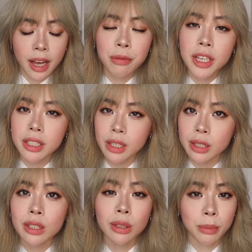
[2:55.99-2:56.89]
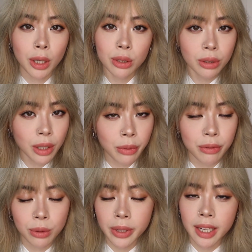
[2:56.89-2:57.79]
I think this is compulsory with
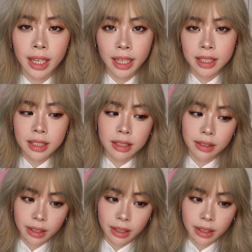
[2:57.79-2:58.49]
all airlines.